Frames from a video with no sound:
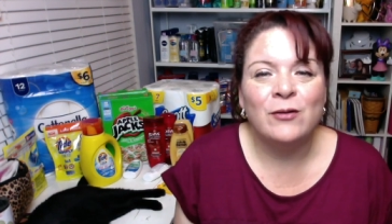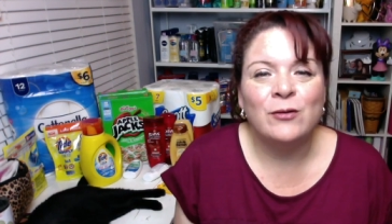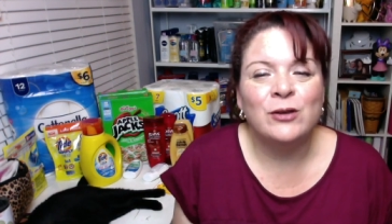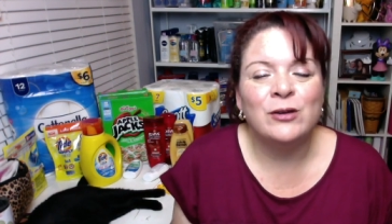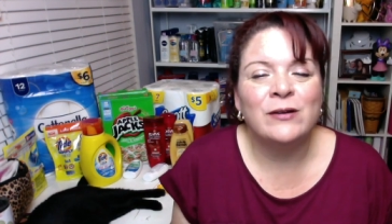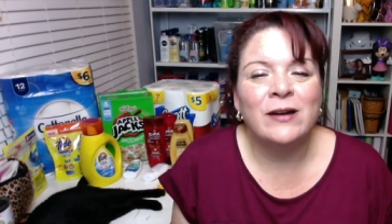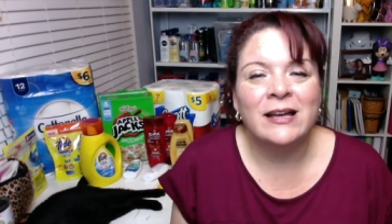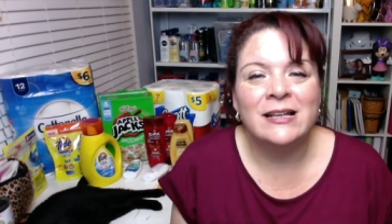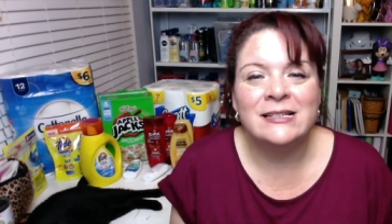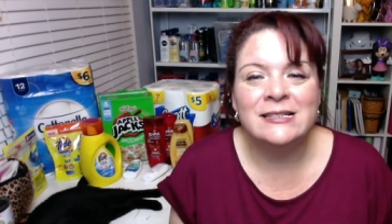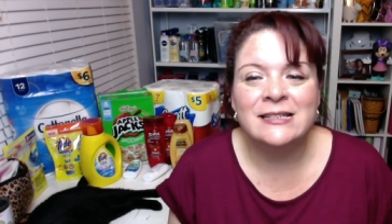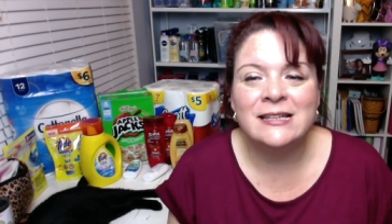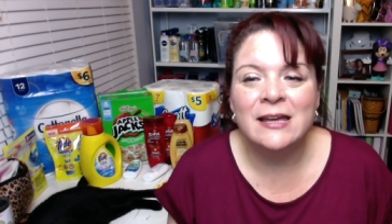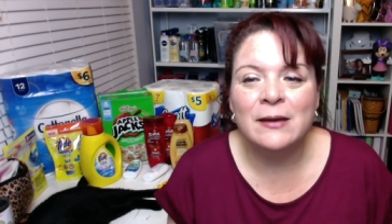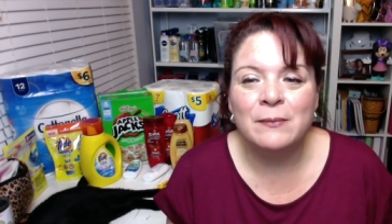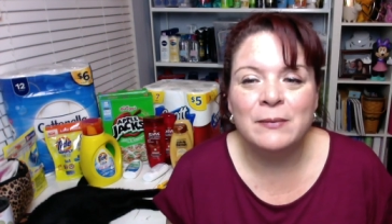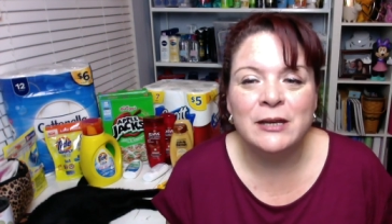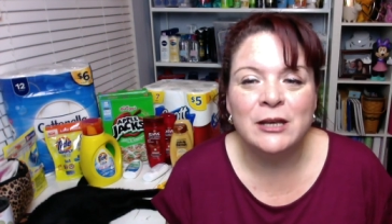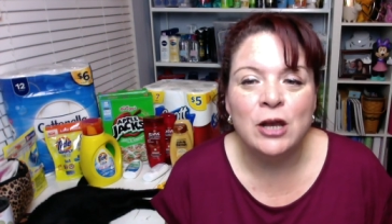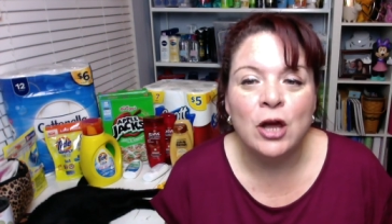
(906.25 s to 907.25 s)
You guys
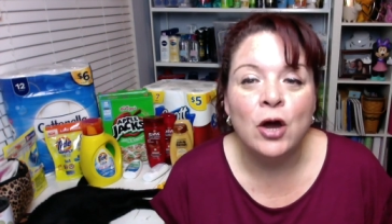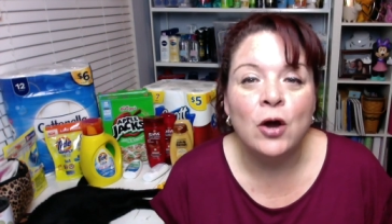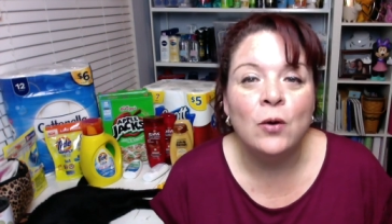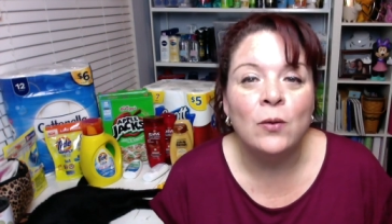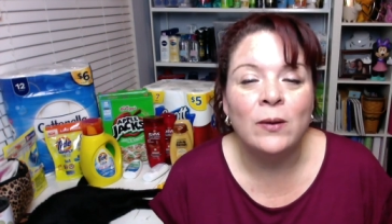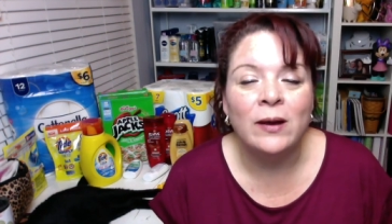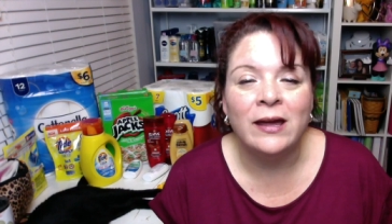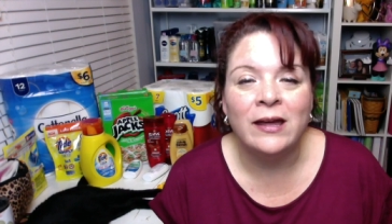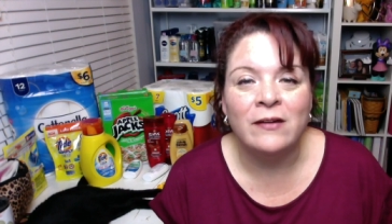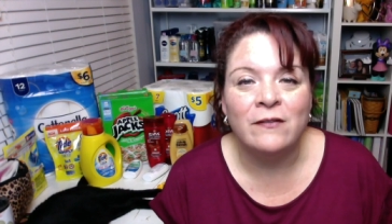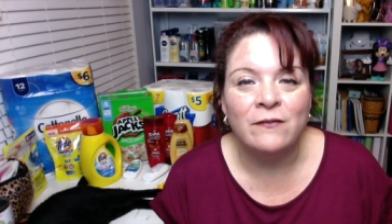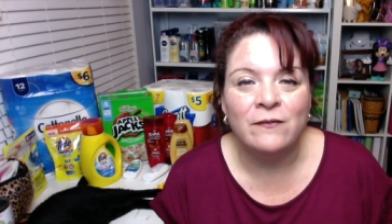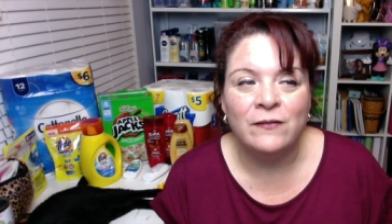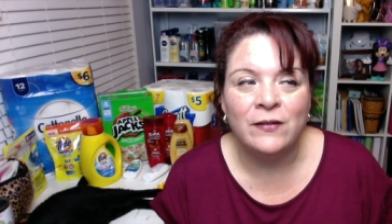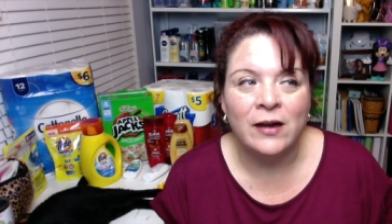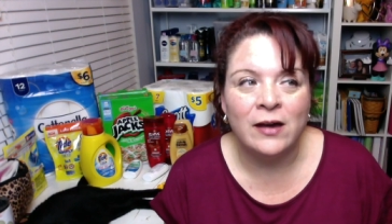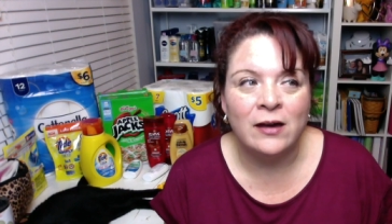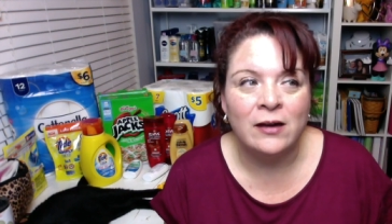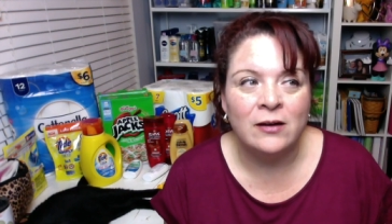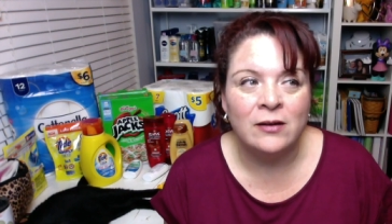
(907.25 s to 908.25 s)
let me know if
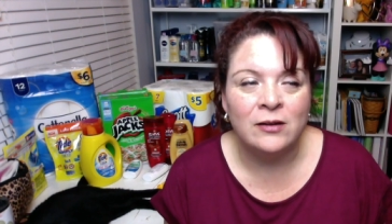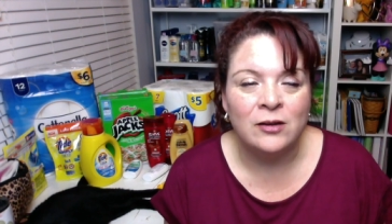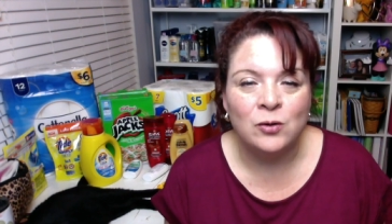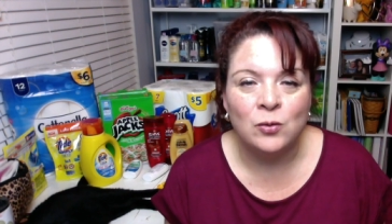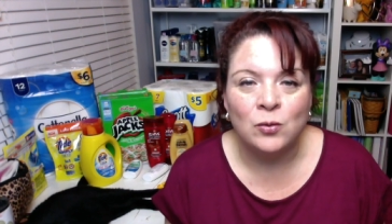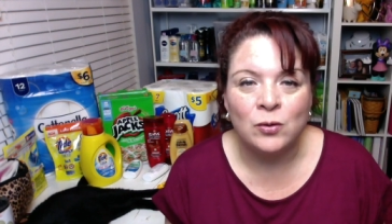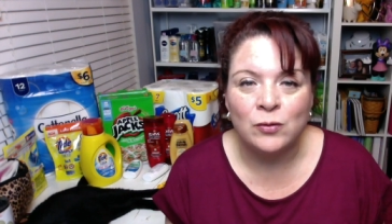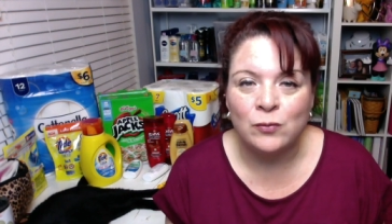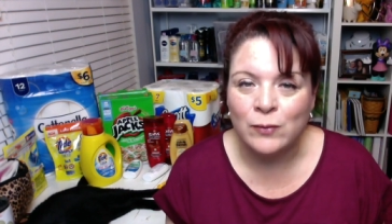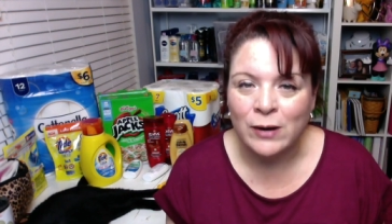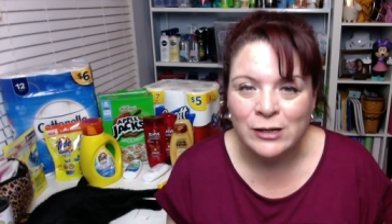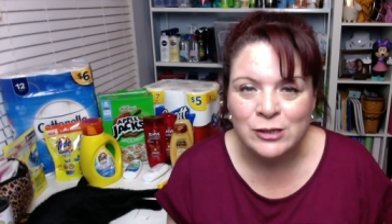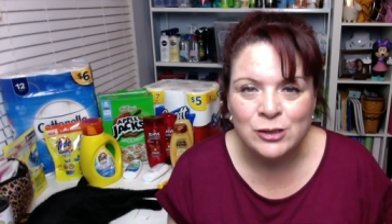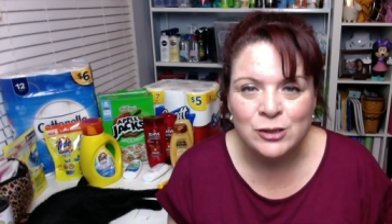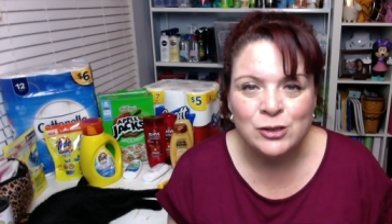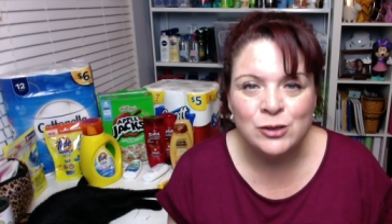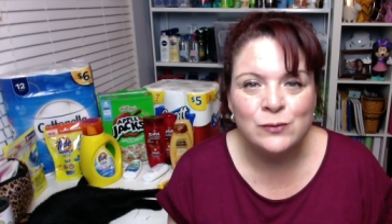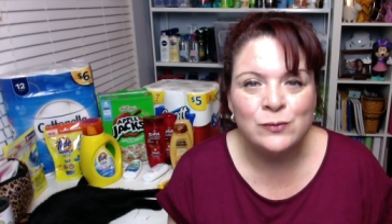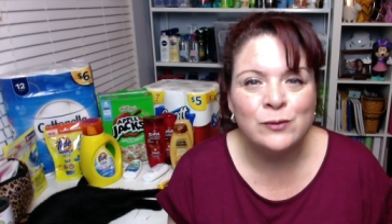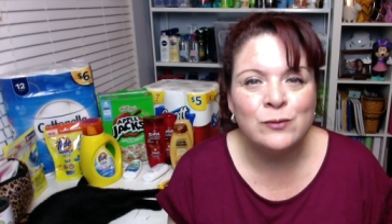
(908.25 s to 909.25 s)
uh, your
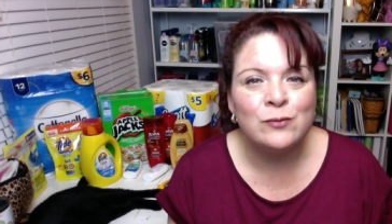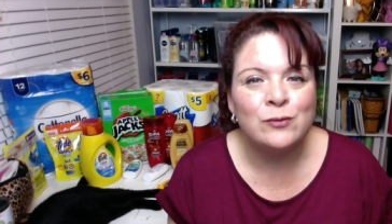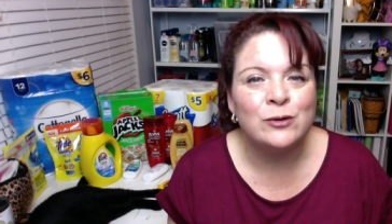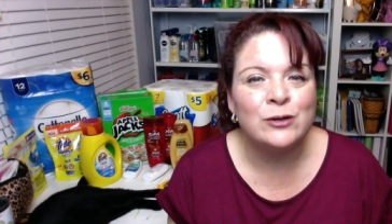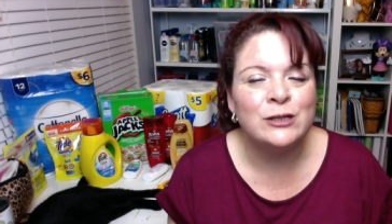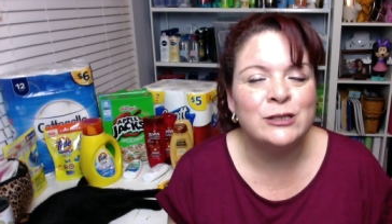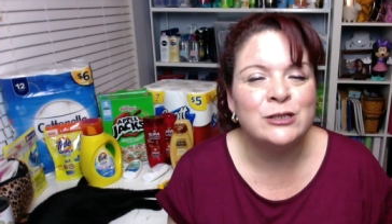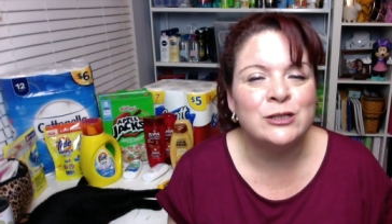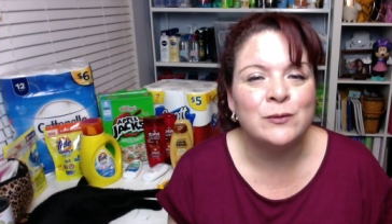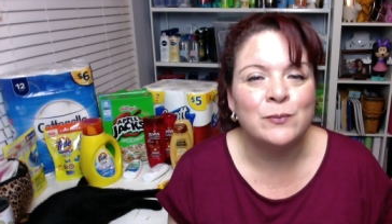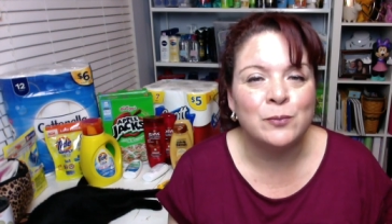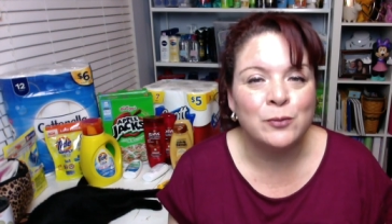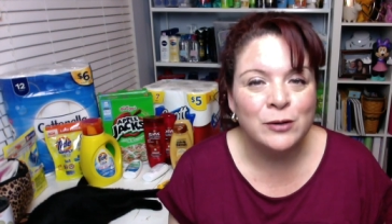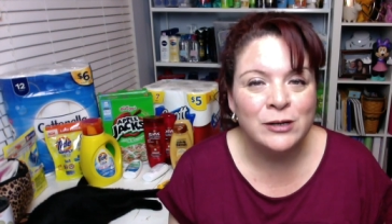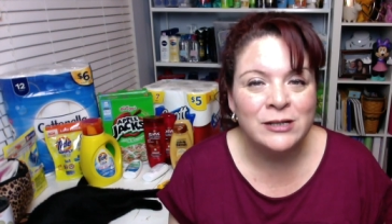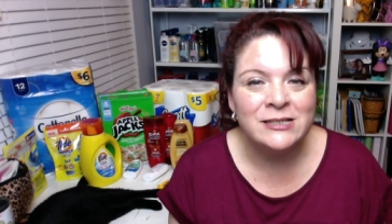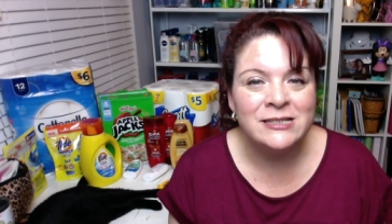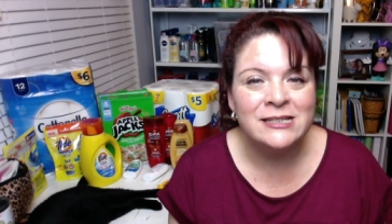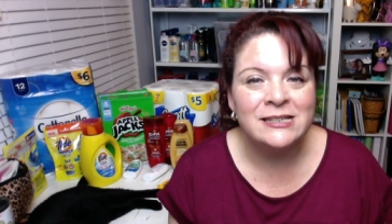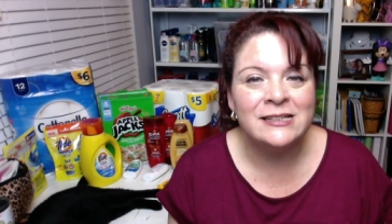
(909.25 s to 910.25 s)
register rewards are
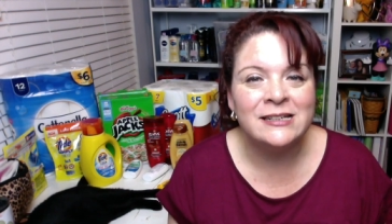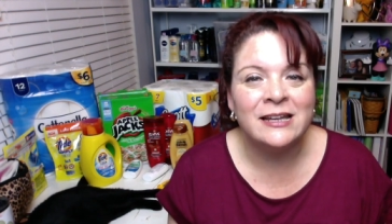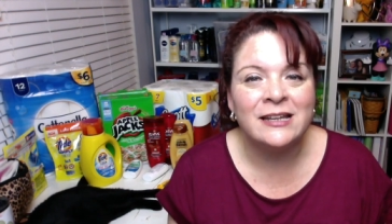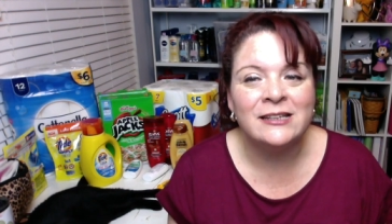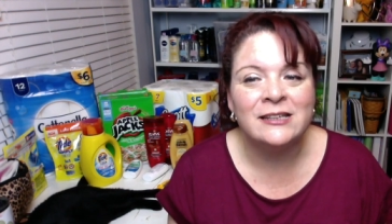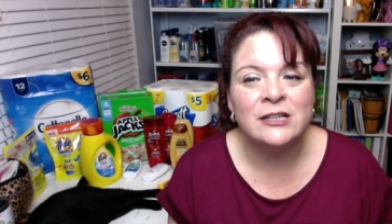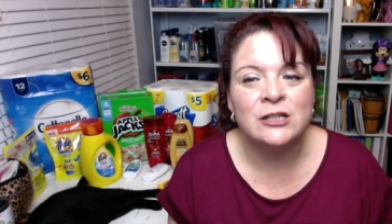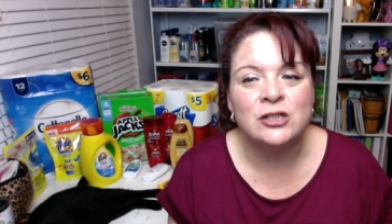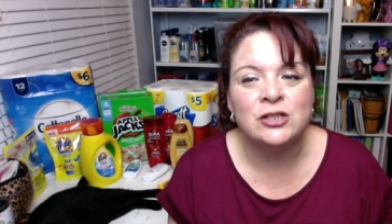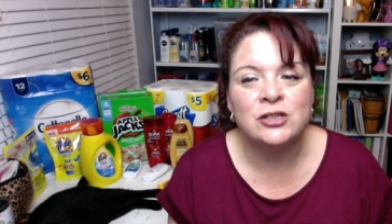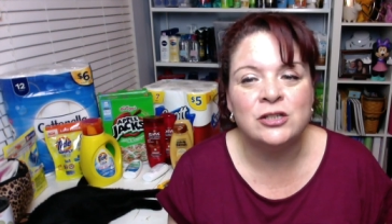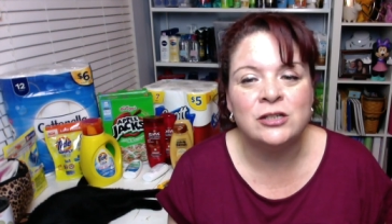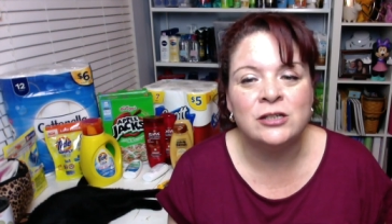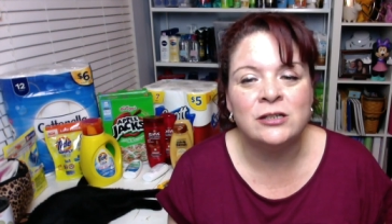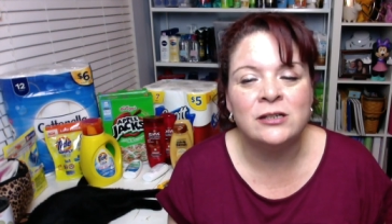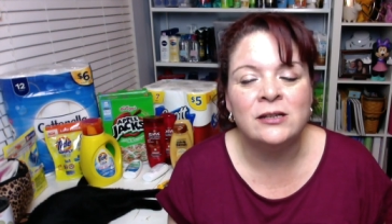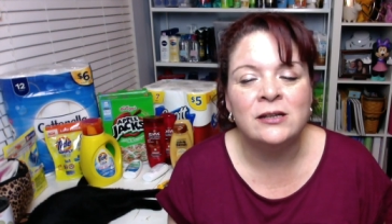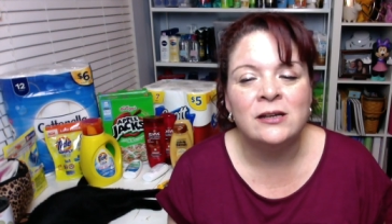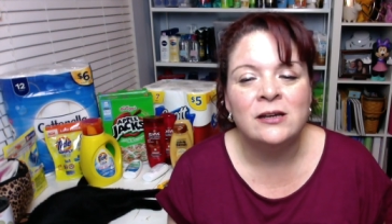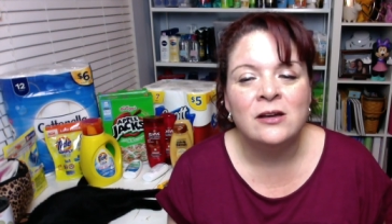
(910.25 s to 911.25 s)
printing like they
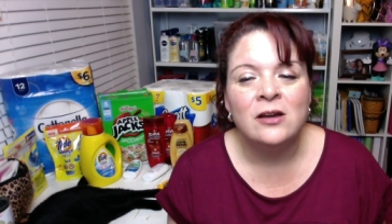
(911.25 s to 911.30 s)
should.